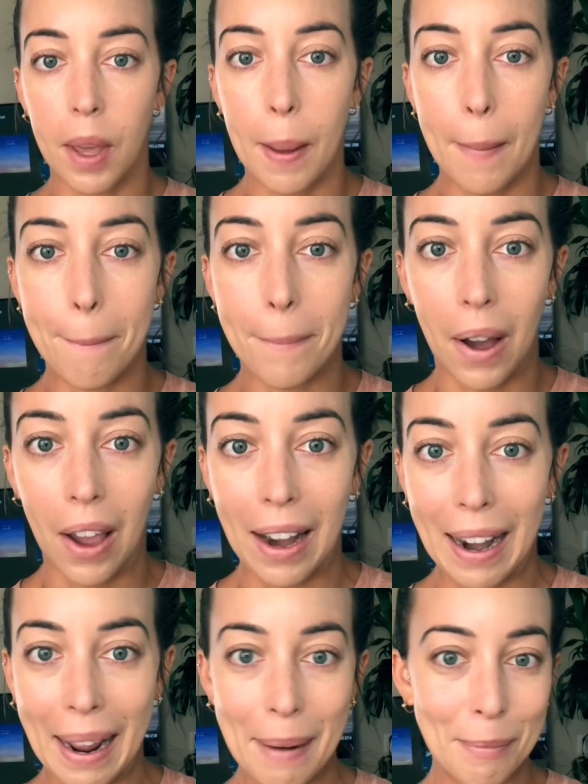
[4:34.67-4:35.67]
But
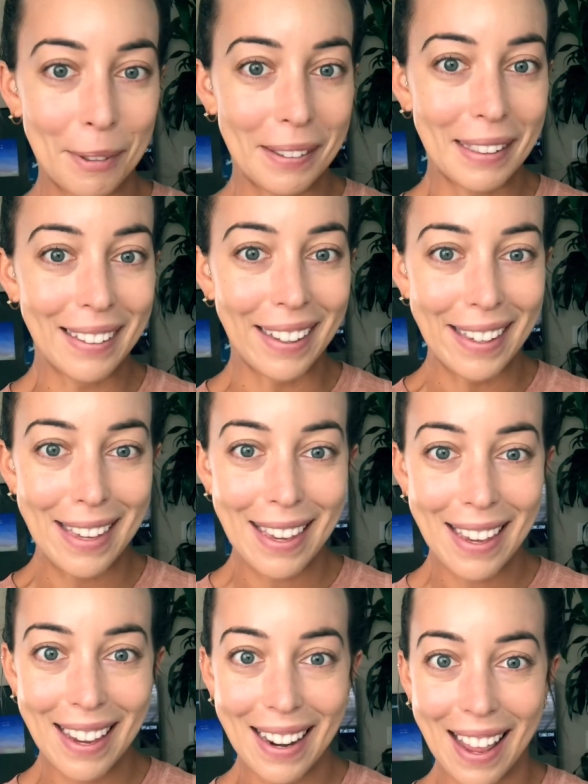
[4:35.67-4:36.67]
I'm really liking
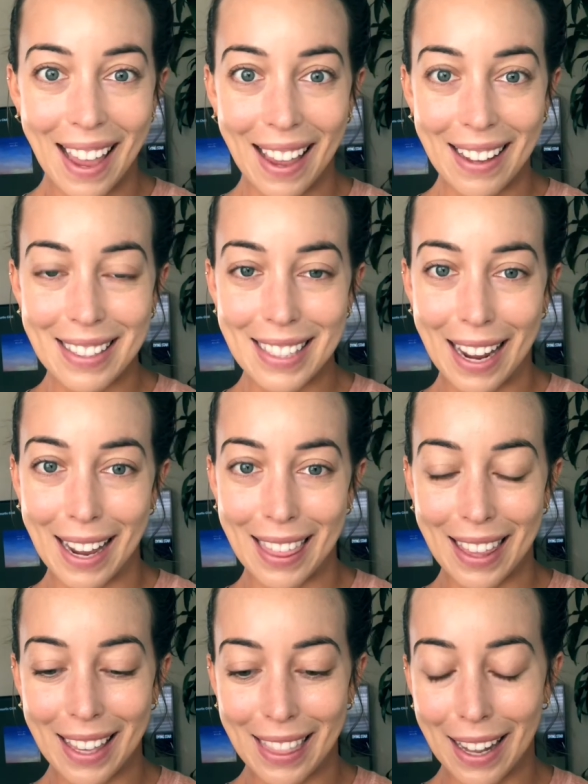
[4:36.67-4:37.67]
it, and I
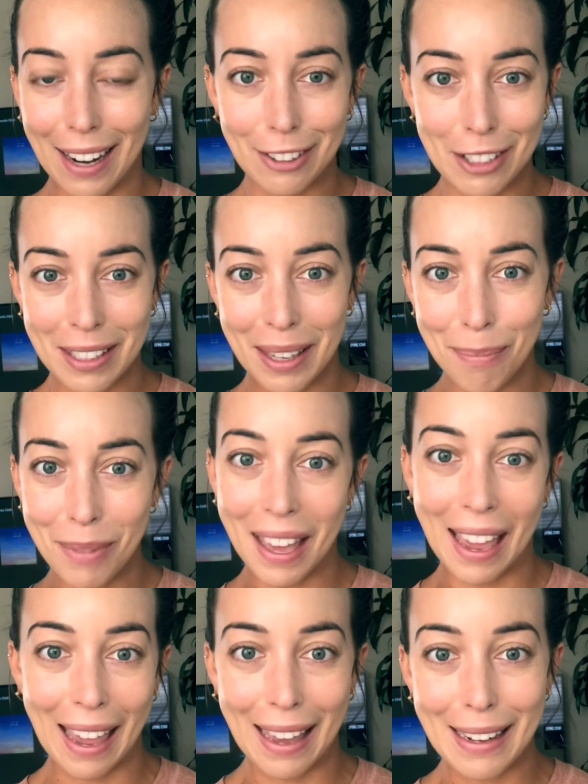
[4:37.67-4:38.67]
think that I'll skip the
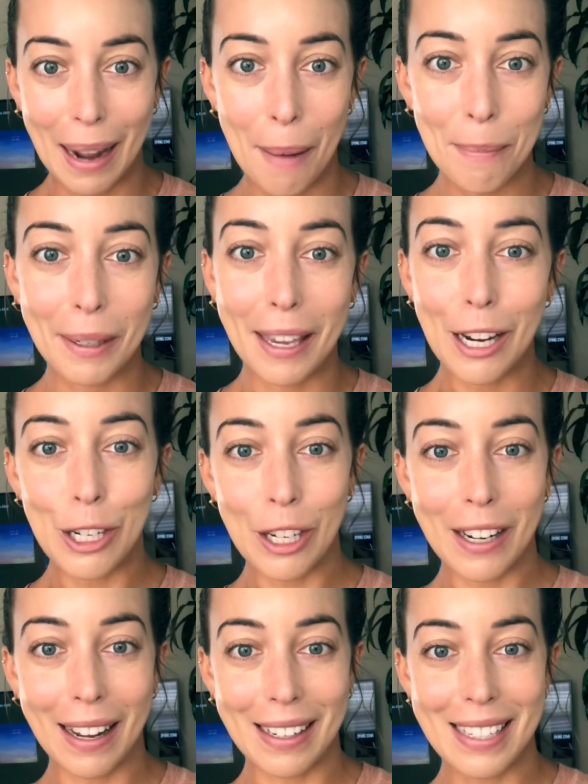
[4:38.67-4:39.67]
hand application
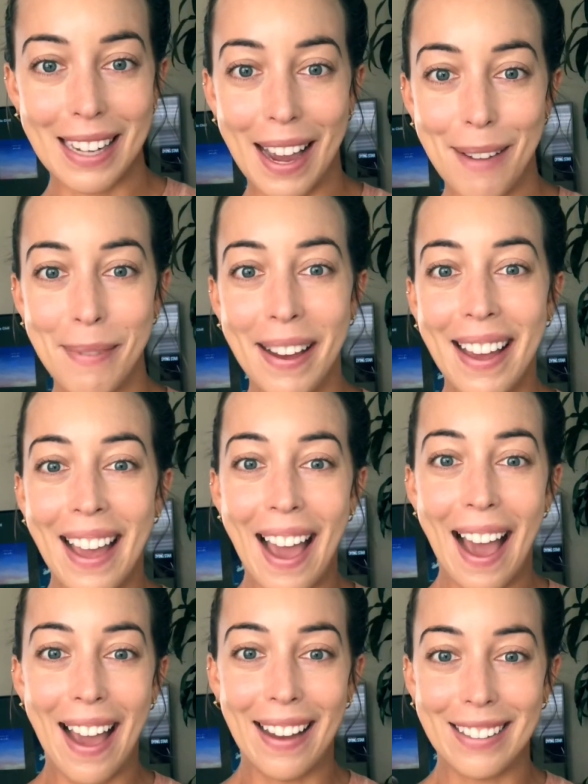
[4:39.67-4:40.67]
next time
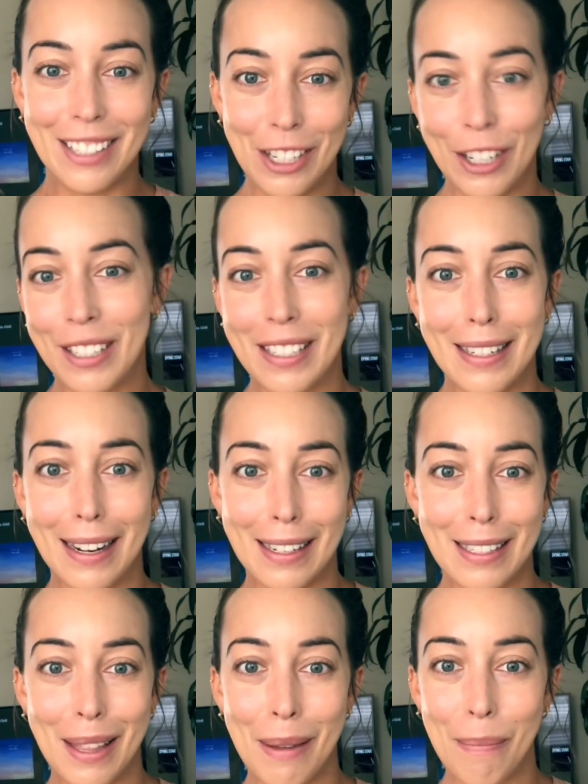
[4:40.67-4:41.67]
and just stick to
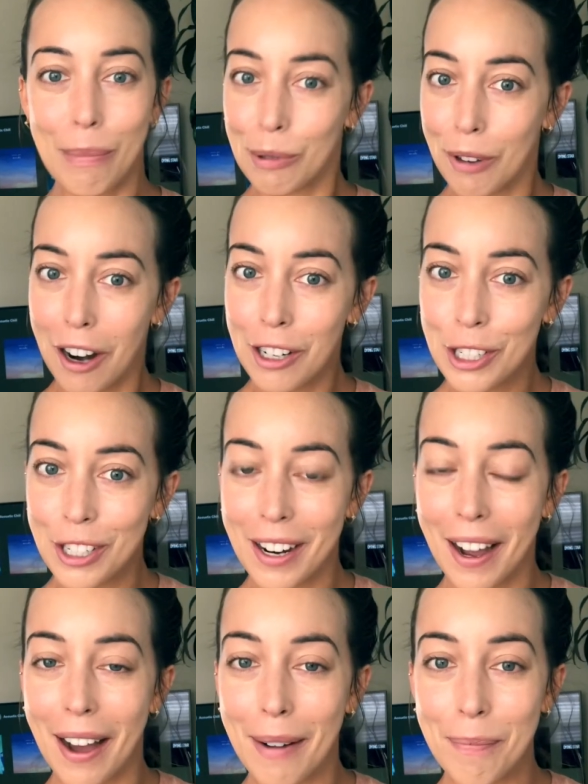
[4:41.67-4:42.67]
the brush. It
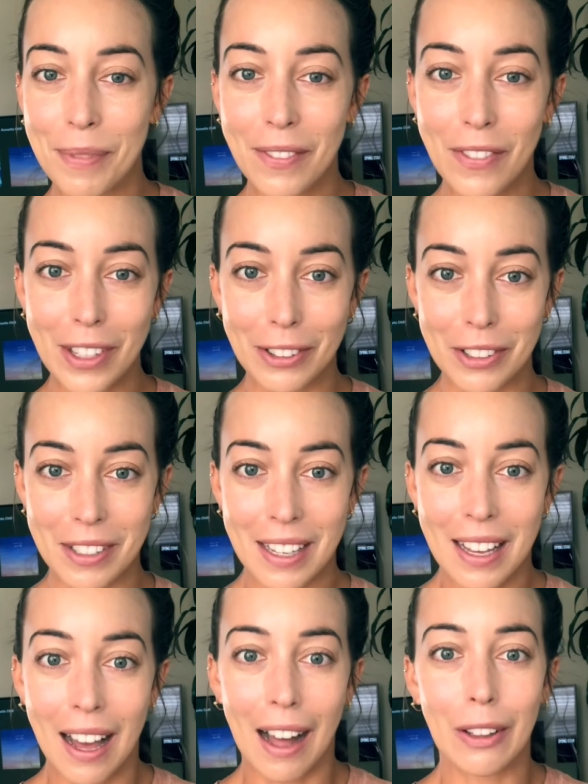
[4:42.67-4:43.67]
feels
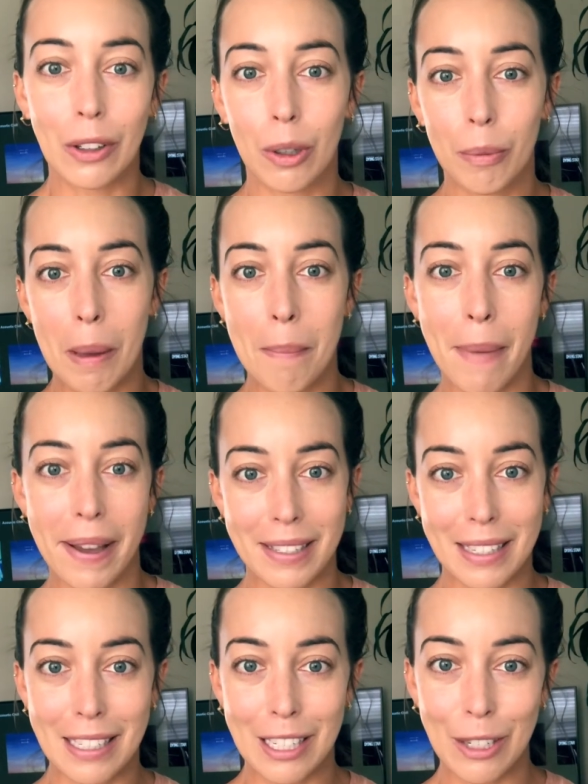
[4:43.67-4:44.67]
a little bit messy
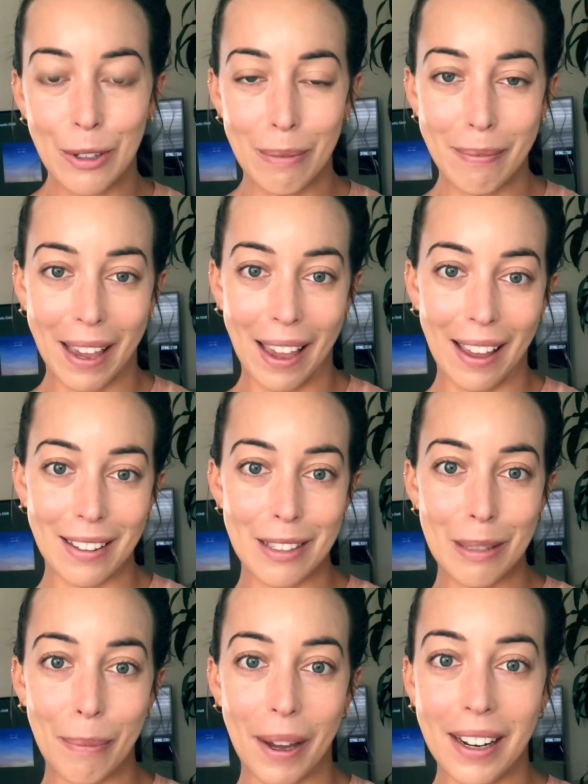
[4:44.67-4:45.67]
to do with my hands,
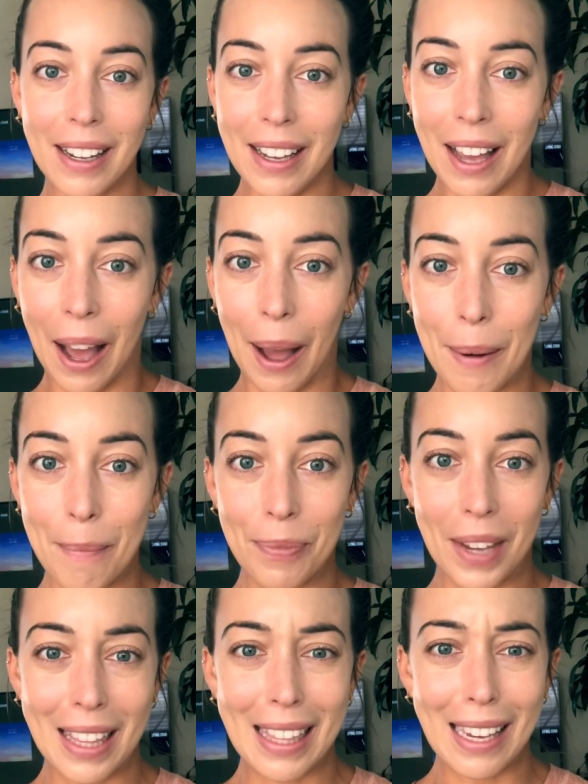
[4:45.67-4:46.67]
but I
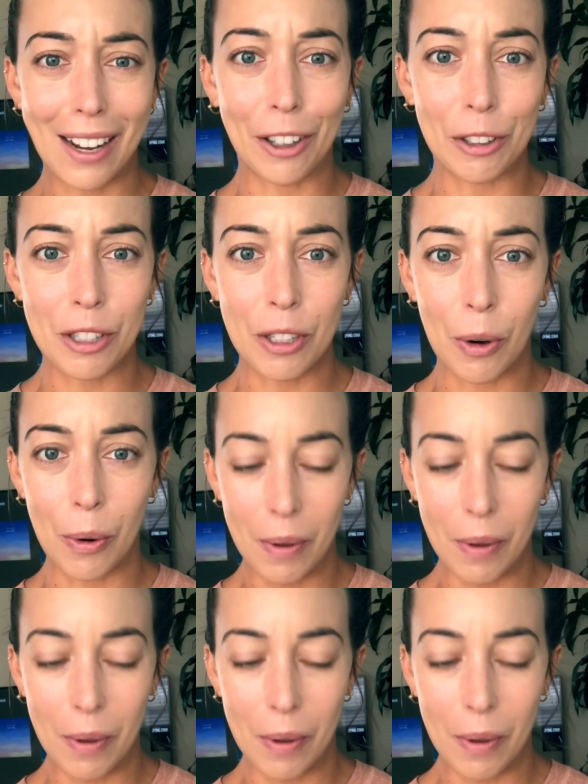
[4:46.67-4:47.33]
think it also,